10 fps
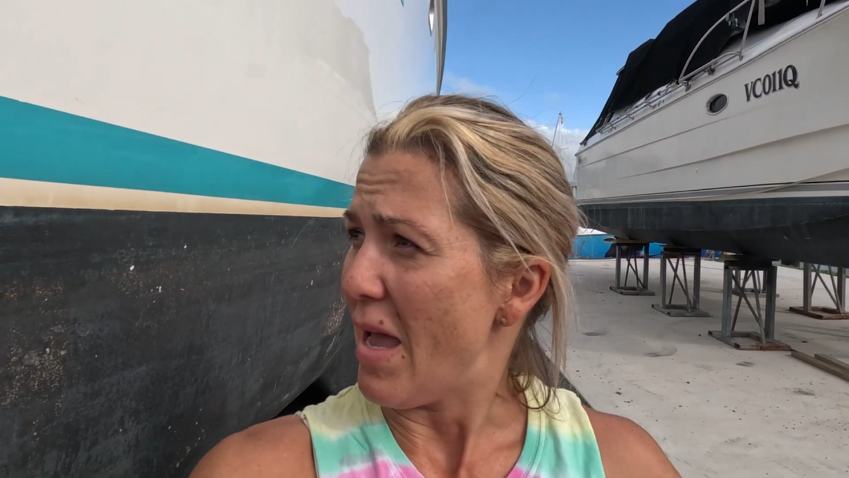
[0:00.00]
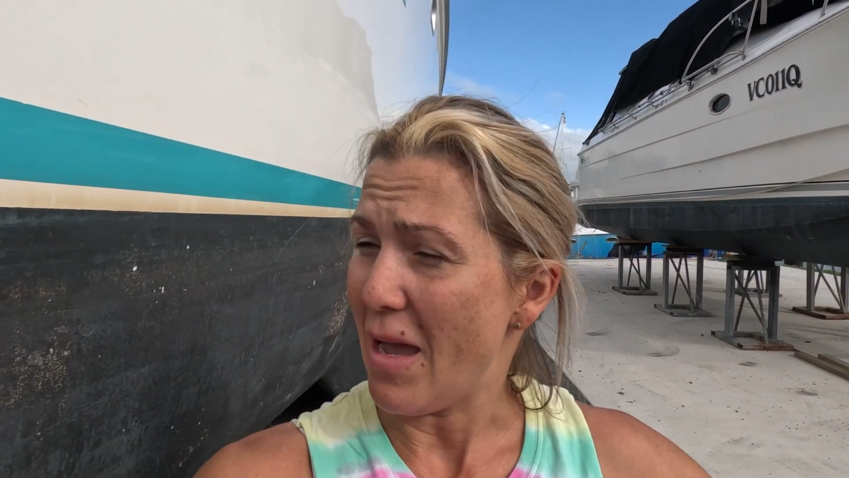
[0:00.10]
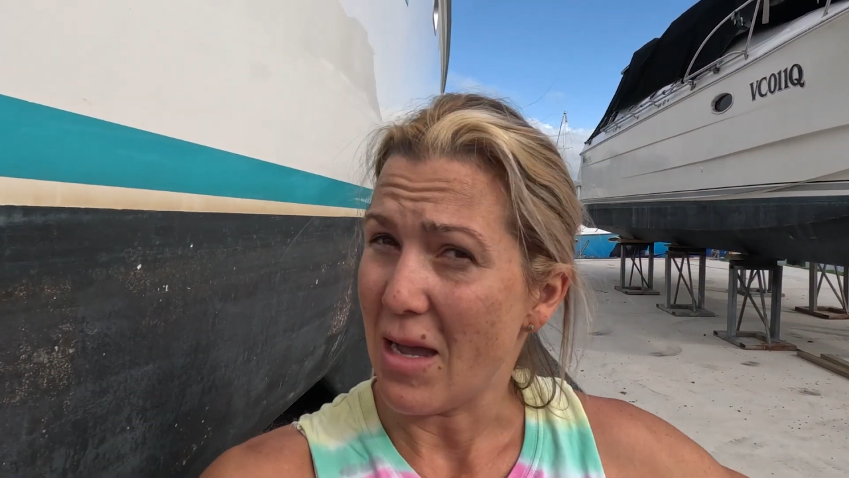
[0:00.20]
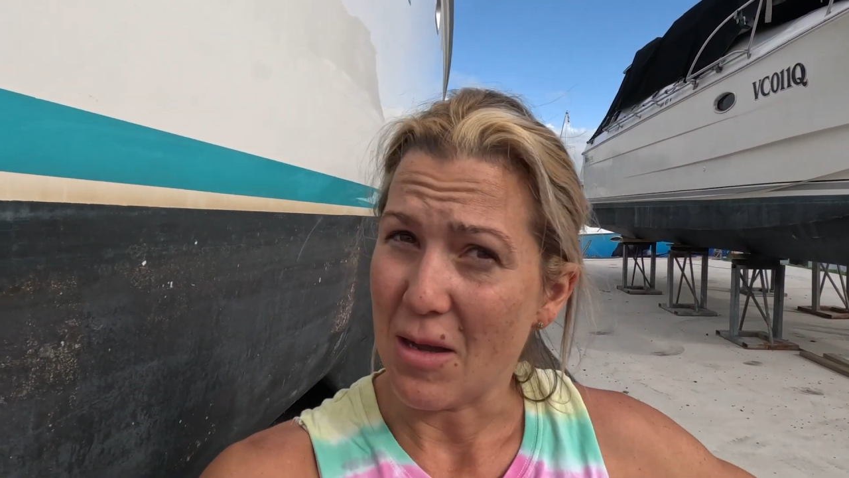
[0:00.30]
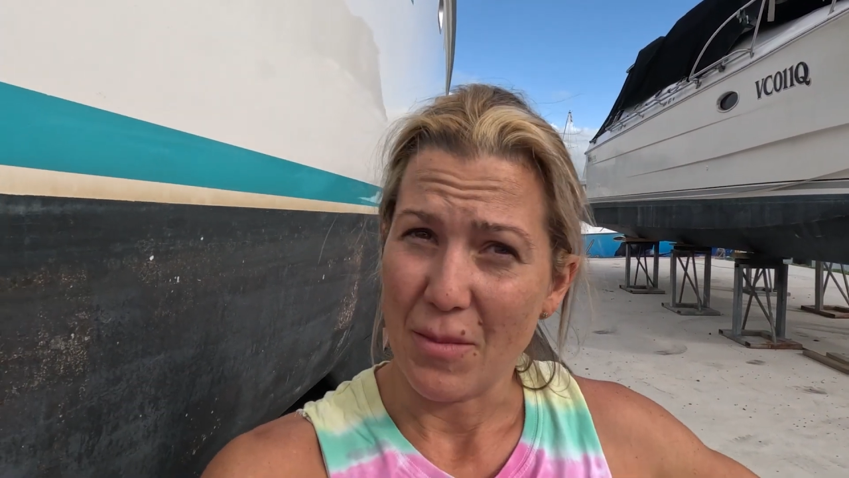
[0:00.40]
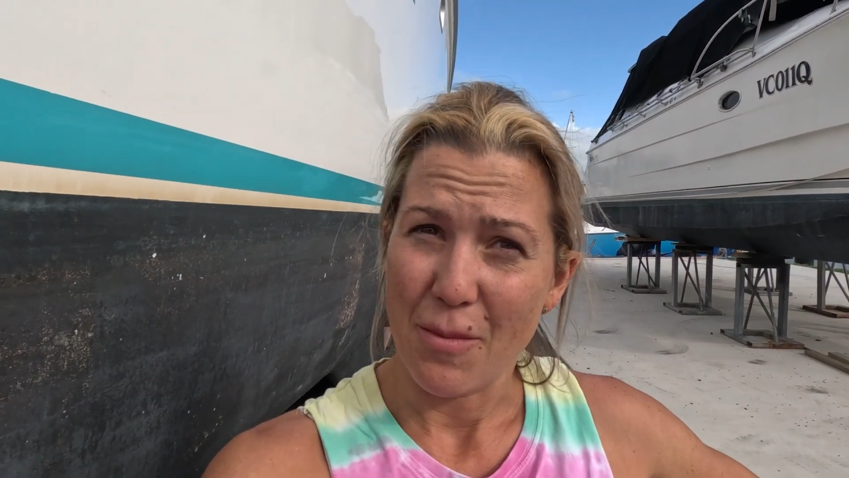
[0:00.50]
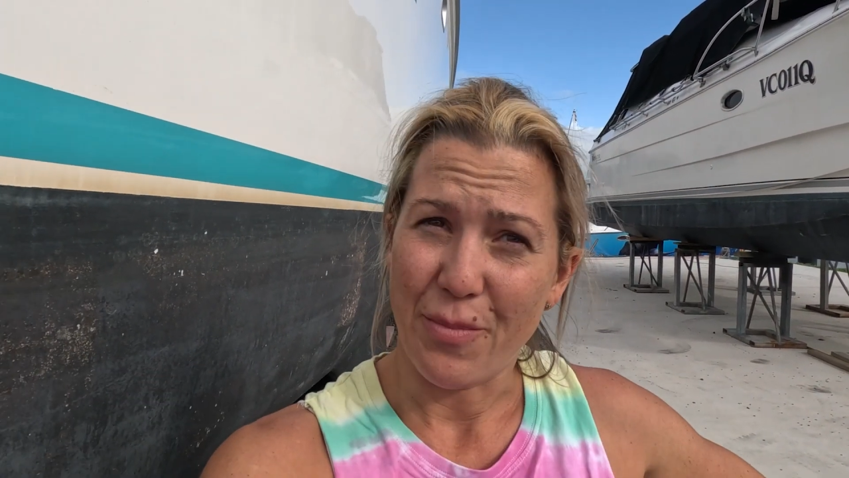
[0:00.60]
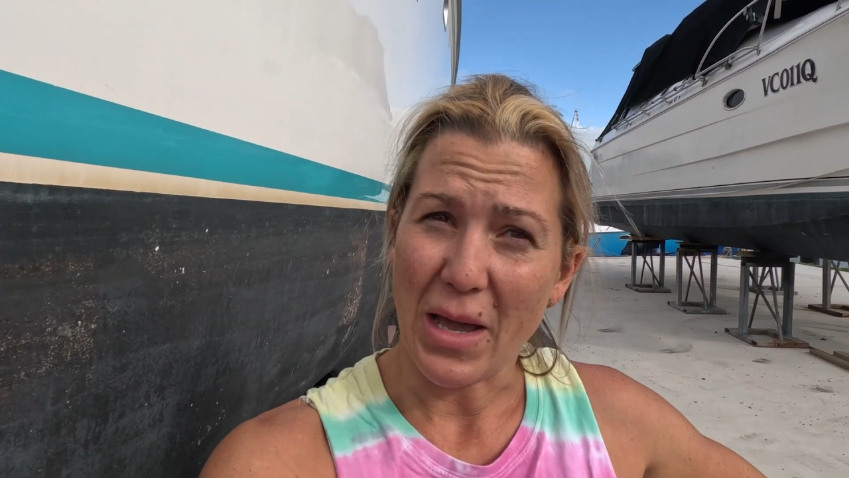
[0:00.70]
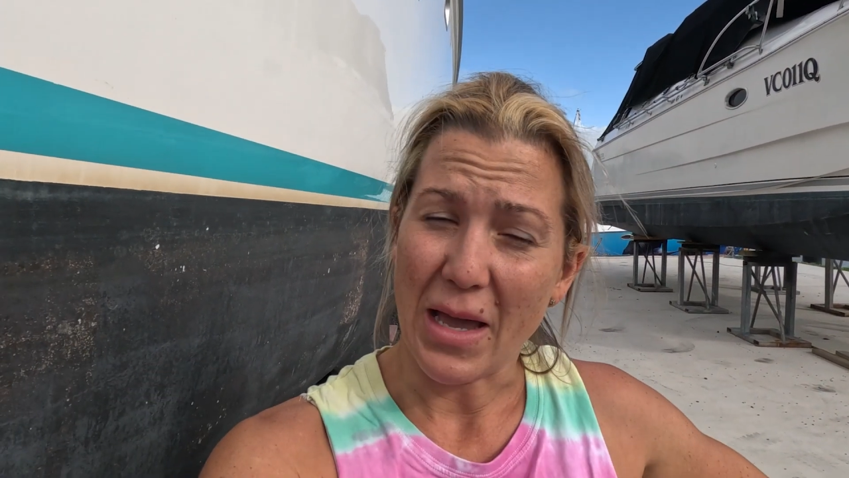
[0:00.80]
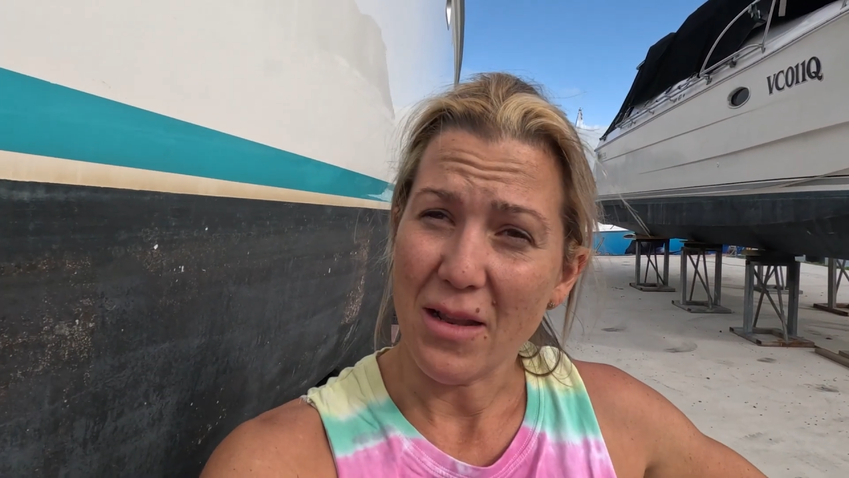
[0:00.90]

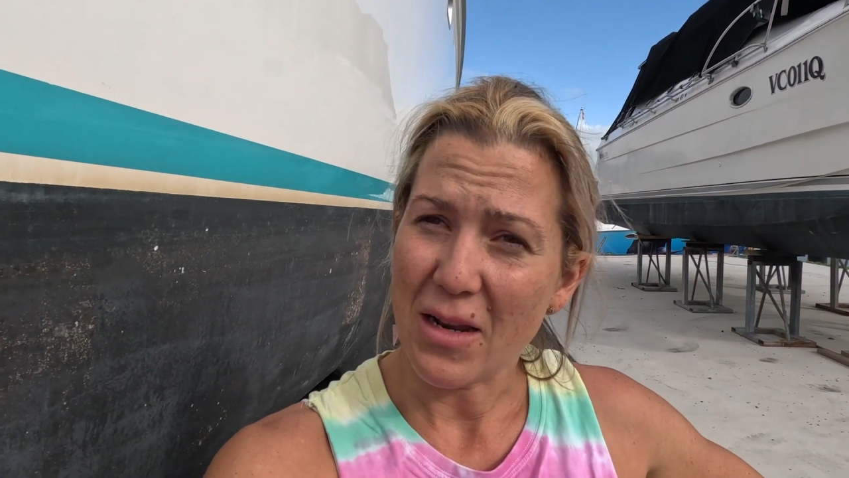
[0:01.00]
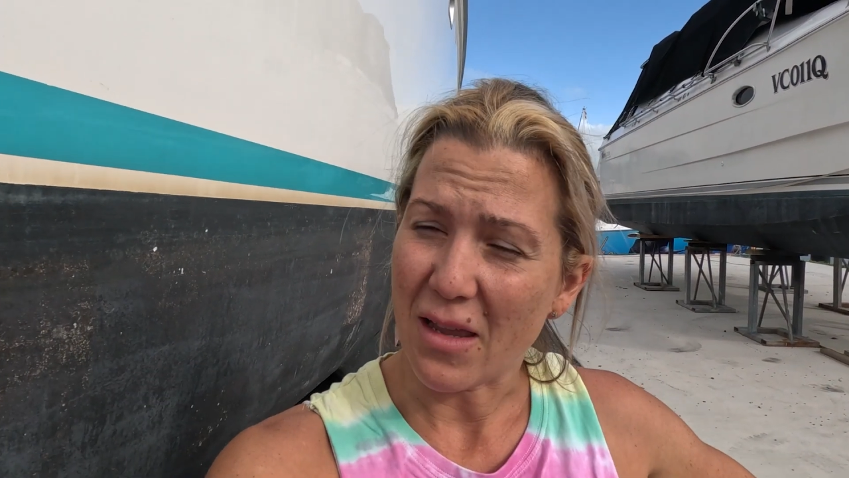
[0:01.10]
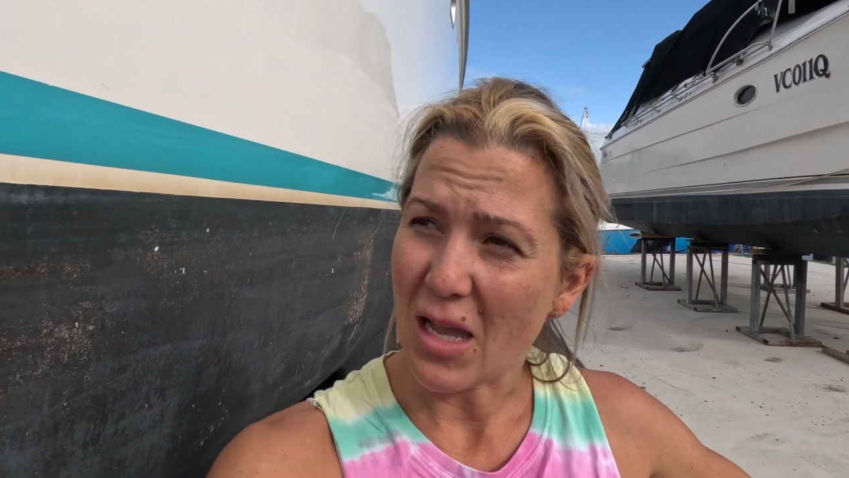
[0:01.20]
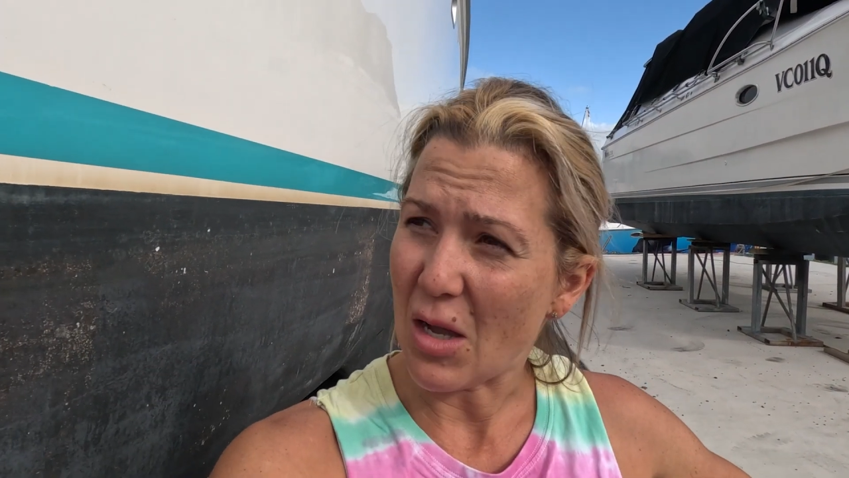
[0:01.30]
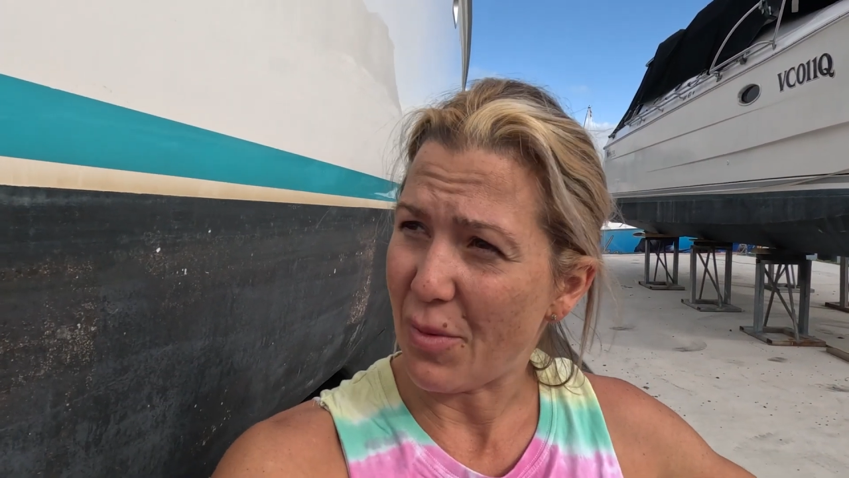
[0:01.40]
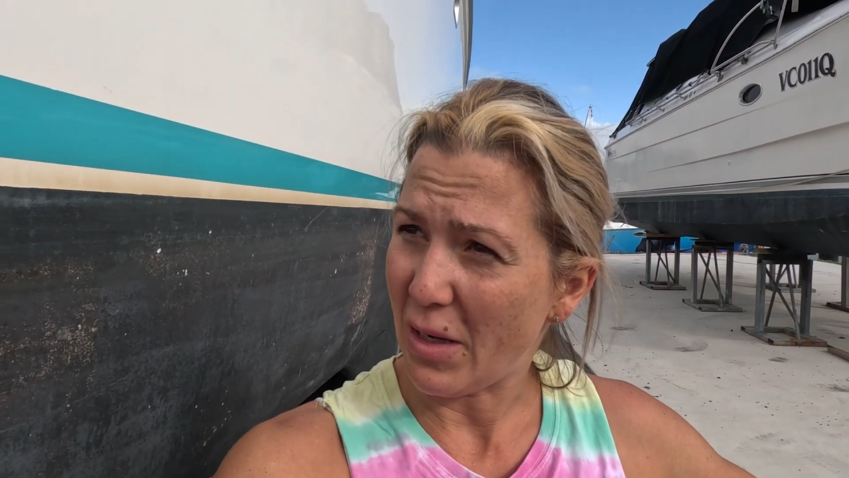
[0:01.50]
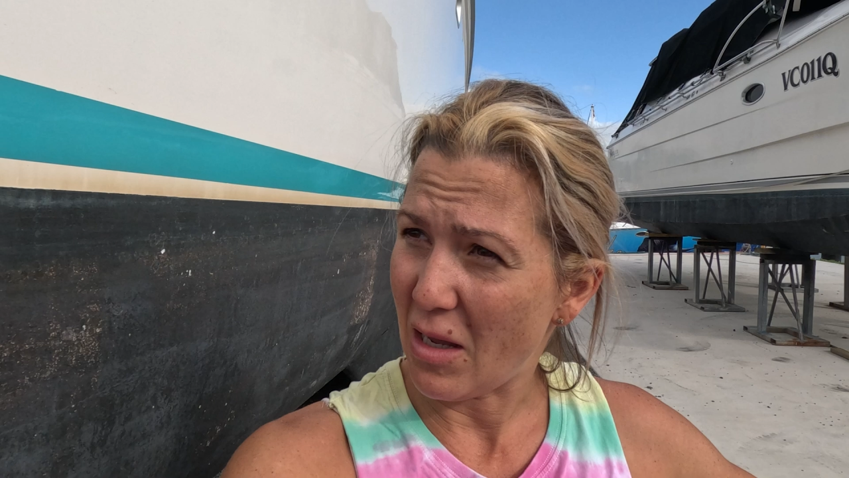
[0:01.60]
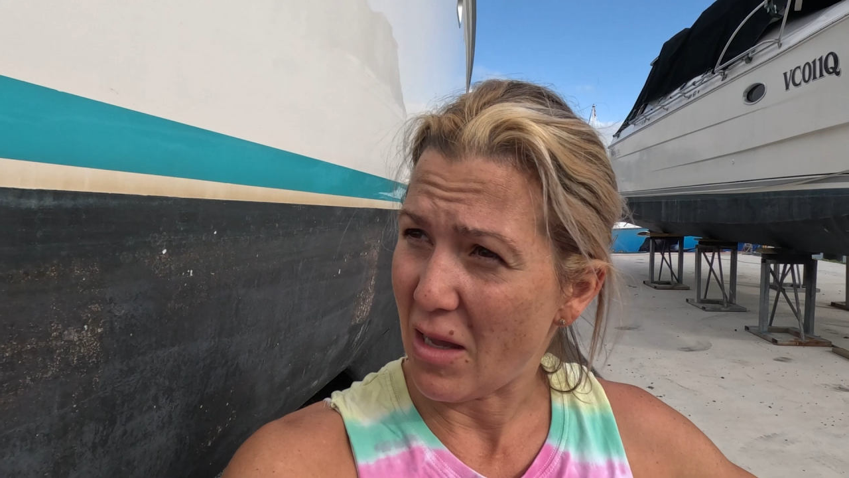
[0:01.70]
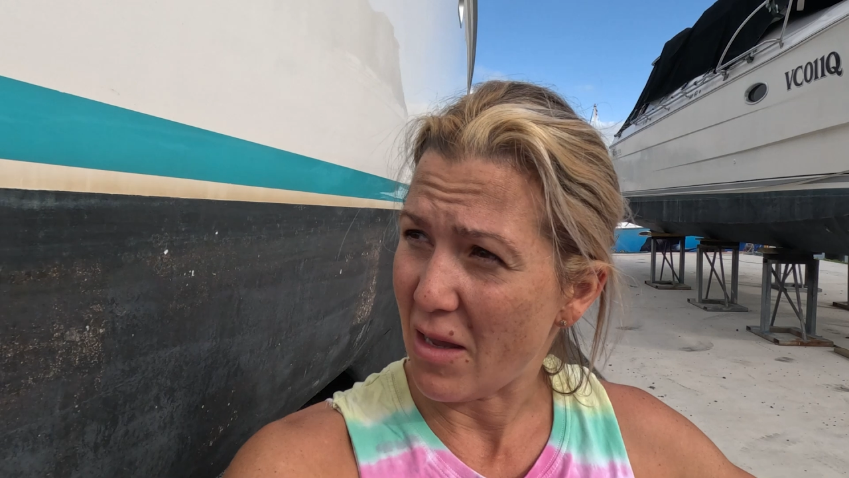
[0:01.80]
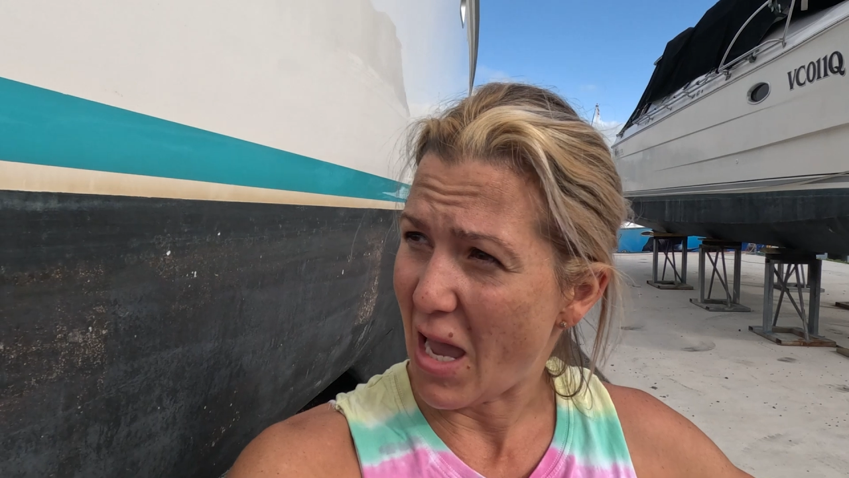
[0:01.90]
but a company